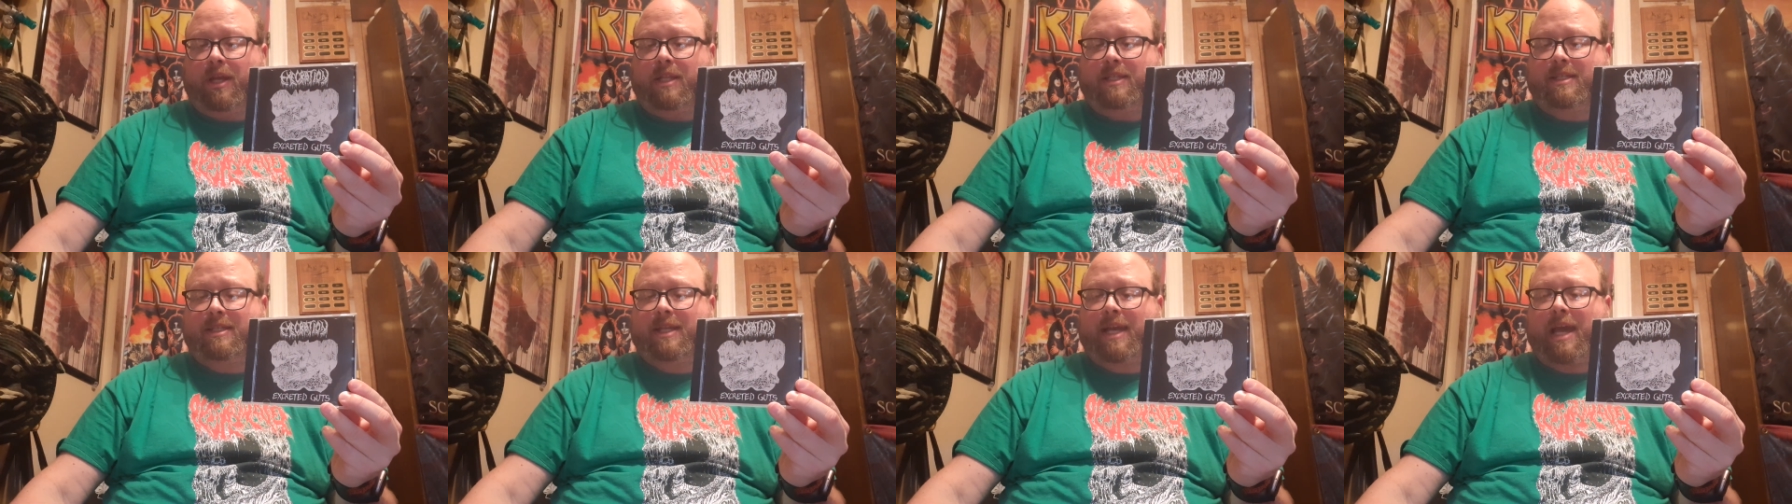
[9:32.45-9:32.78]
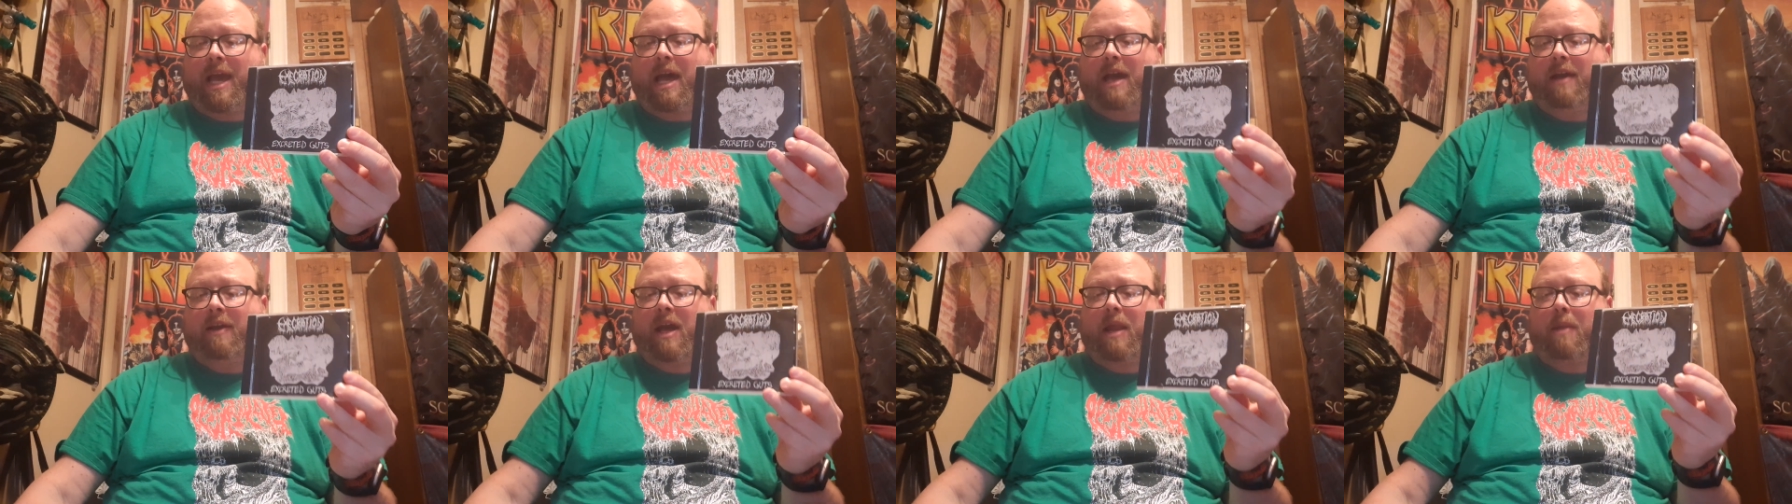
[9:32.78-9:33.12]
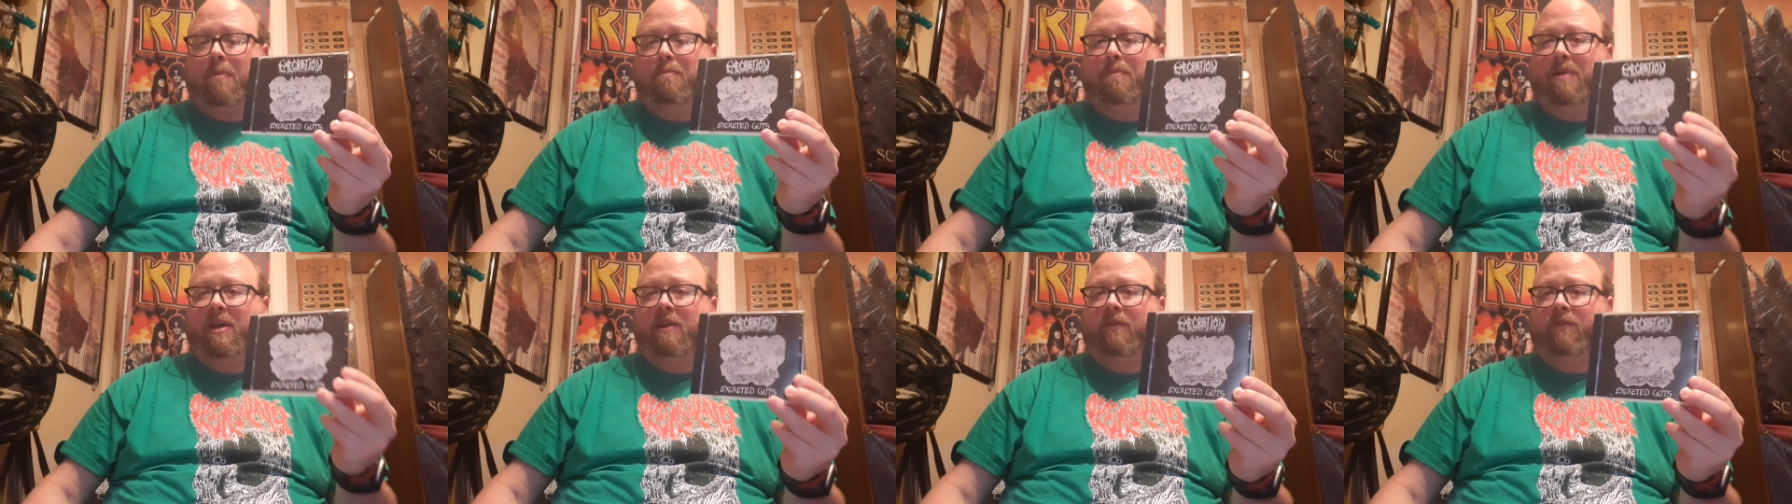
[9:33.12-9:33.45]
It's kind of got a
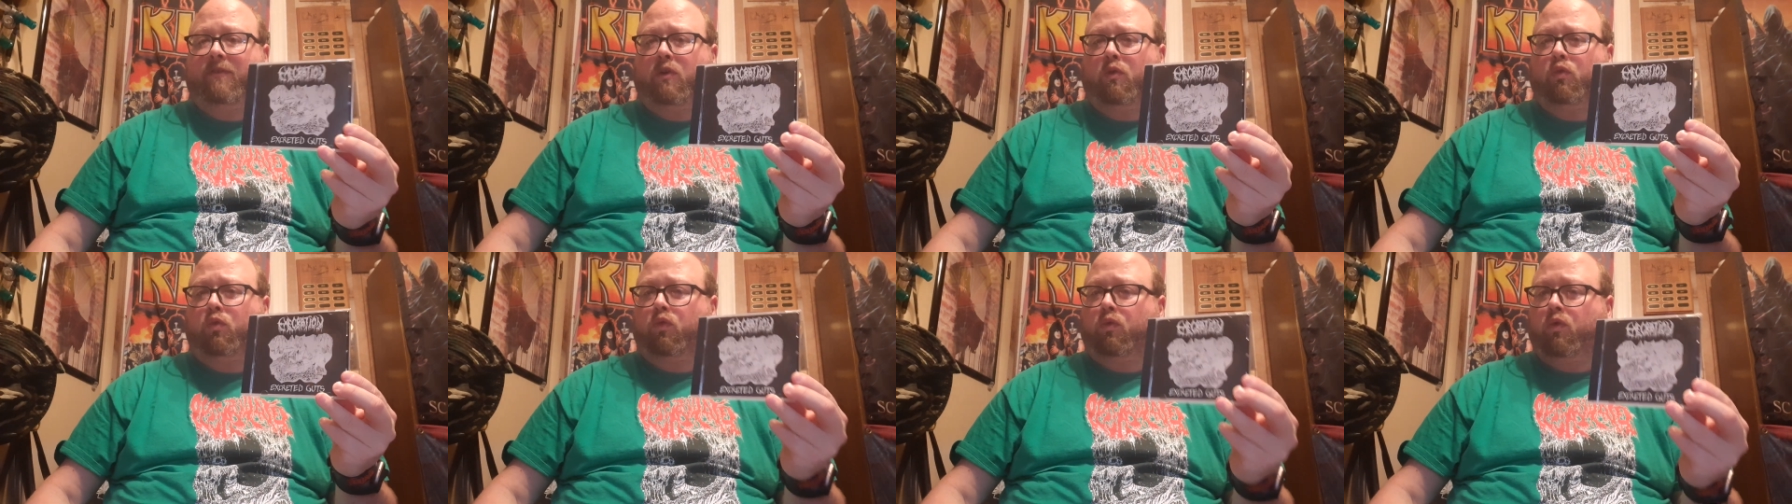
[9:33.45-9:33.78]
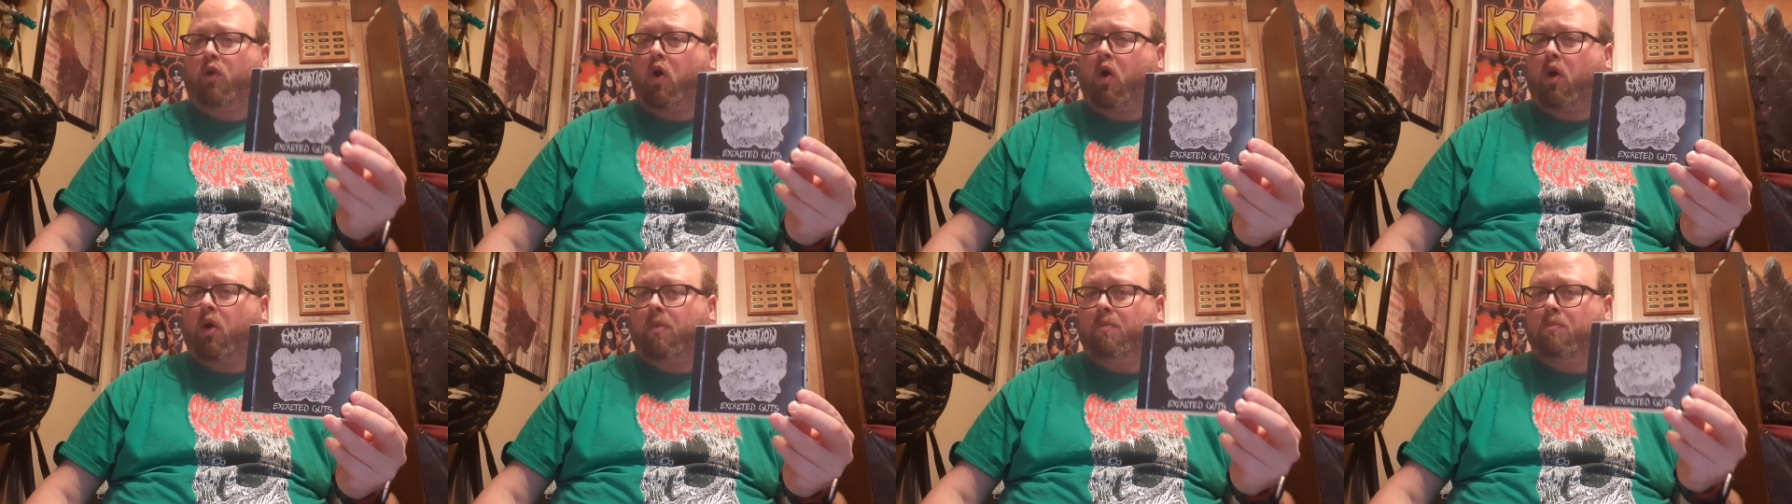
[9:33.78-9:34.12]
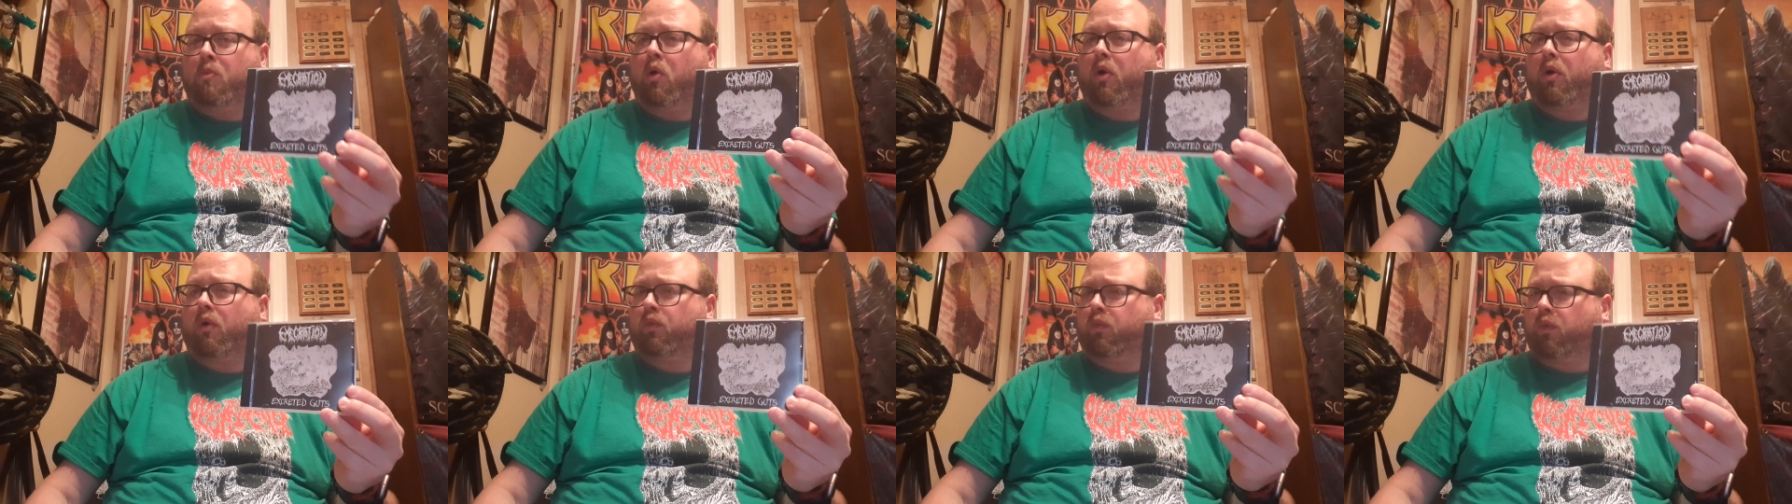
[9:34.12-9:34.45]
bit of a raw,
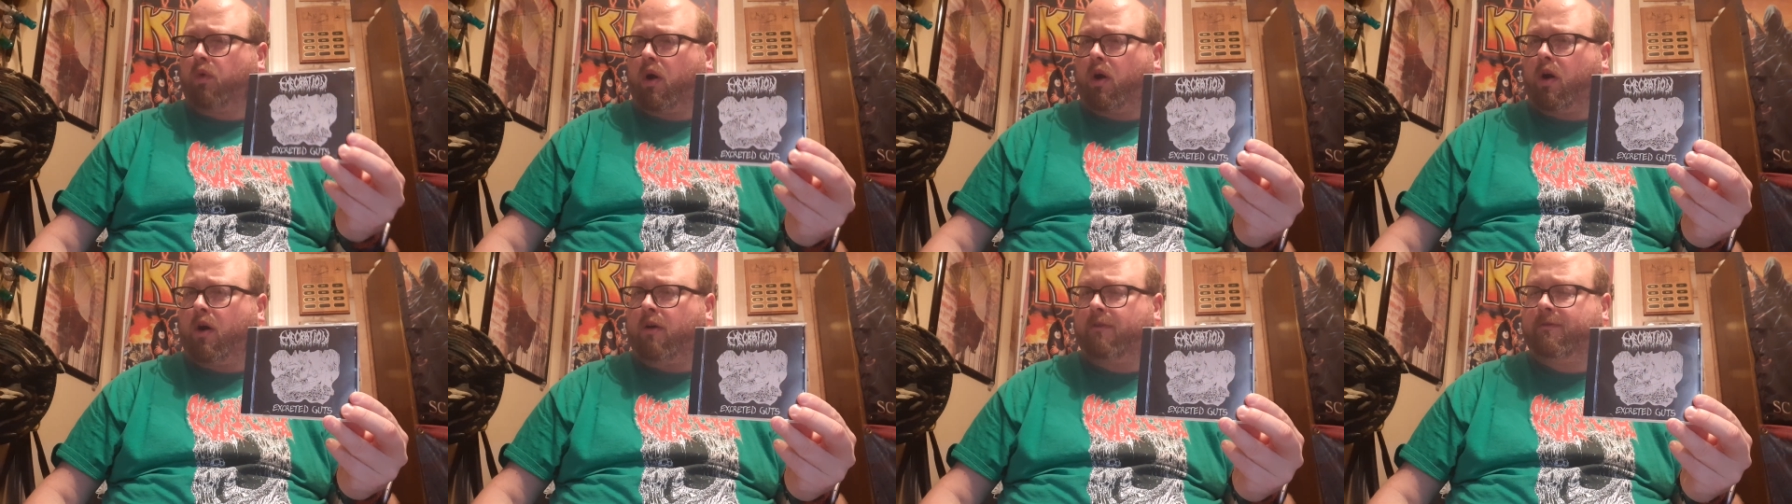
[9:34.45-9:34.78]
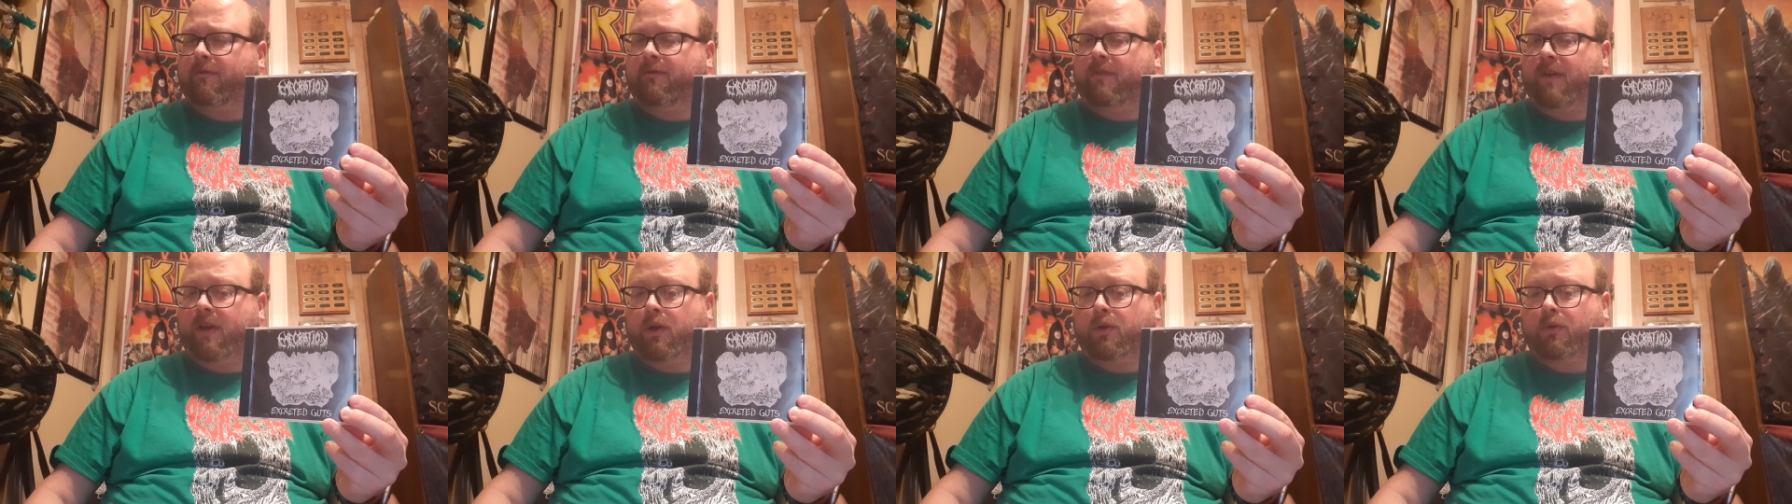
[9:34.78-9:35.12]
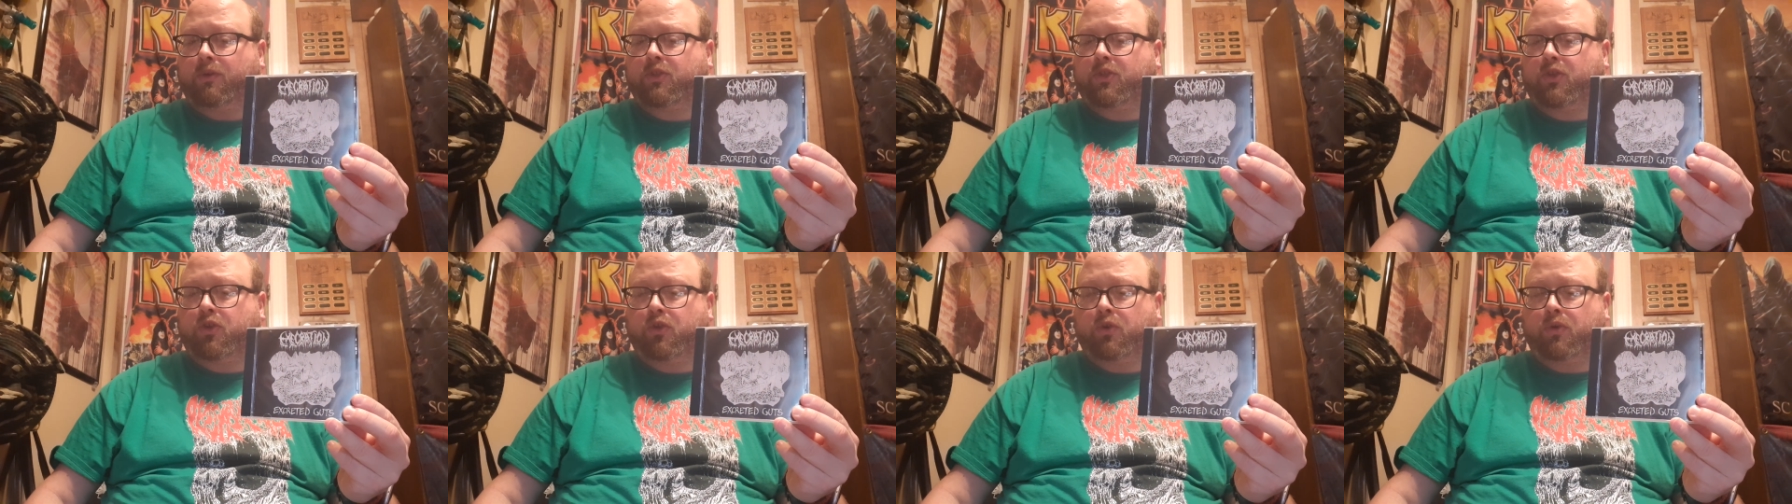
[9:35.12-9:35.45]
more raw feel
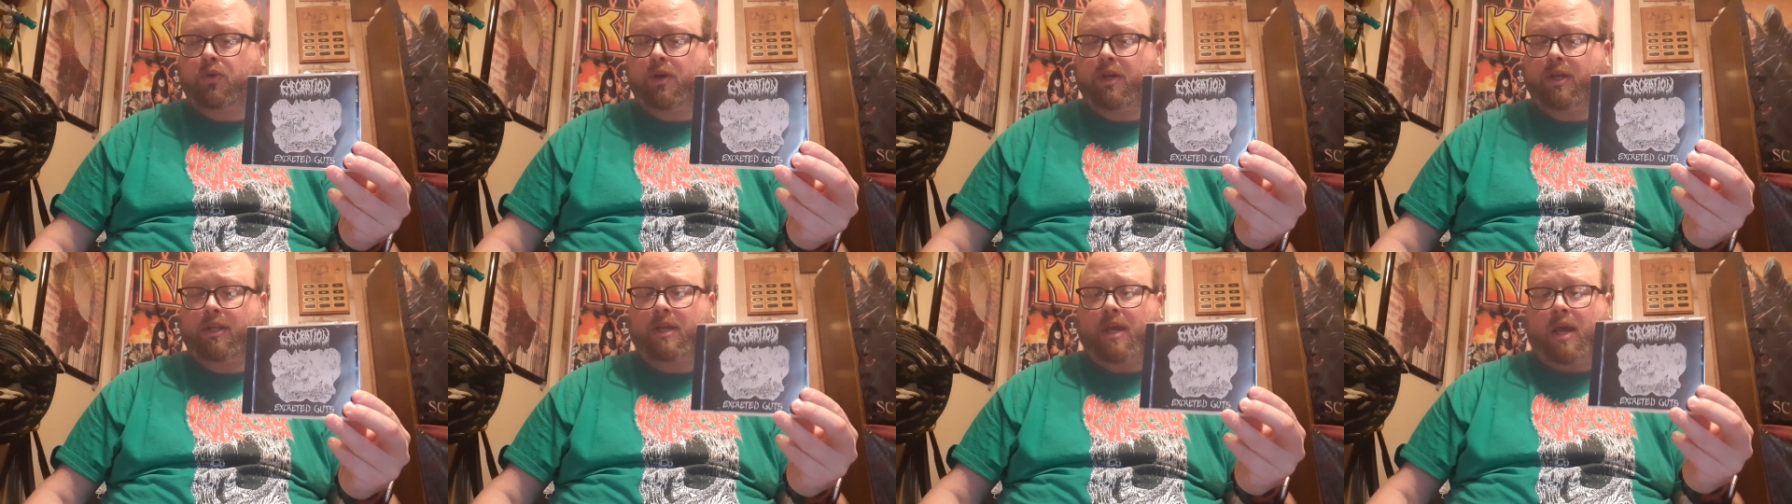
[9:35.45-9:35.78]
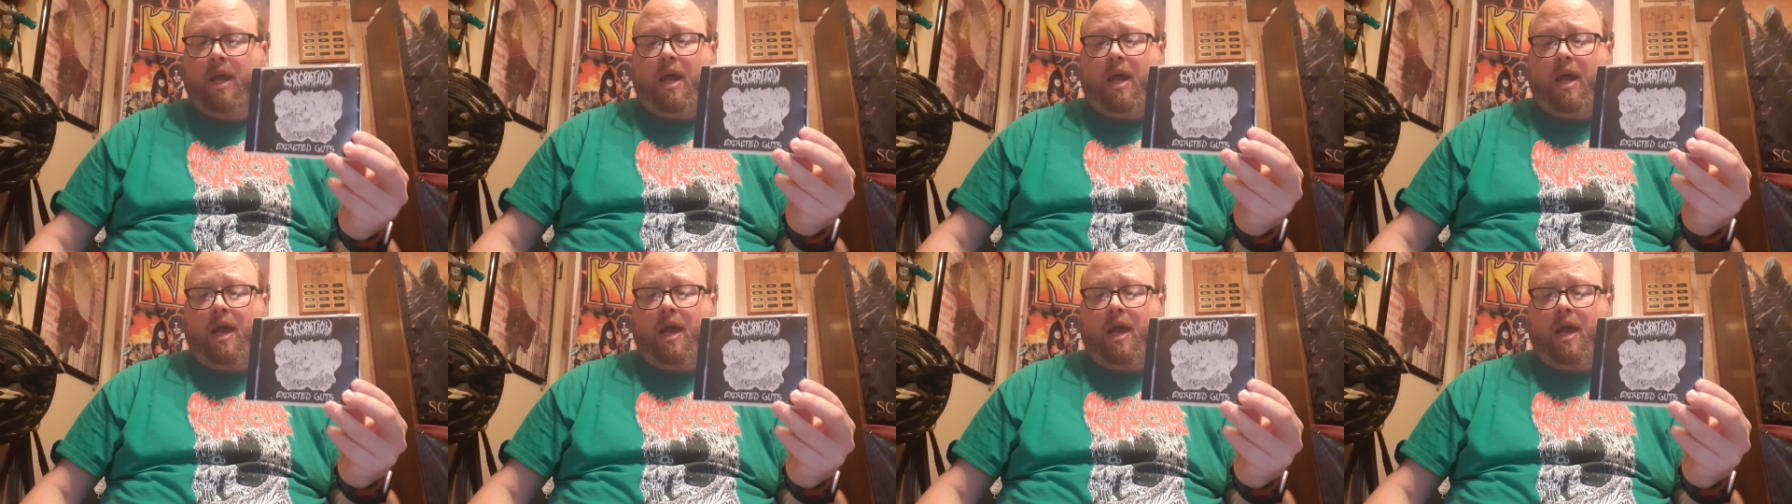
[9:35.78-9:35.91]
to it.